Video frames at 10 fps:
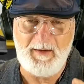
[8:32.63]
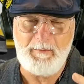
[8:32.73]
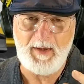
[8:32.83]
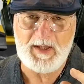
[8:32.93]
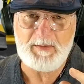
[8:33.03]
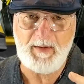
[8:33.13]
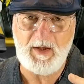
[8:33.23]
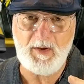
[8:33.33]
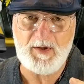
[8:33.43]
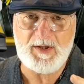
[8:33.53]
but it's
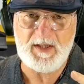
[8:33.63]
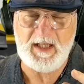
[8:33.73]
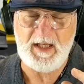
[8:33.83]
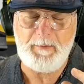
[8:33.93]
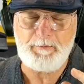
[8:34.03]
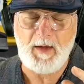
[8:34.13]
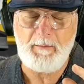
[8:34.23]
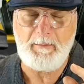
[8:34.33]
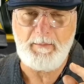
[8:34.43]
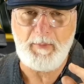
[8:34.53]
because the
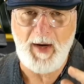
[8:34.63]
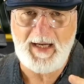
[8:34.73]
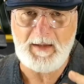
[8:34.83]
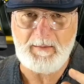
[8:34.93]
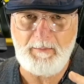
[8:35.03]
bracket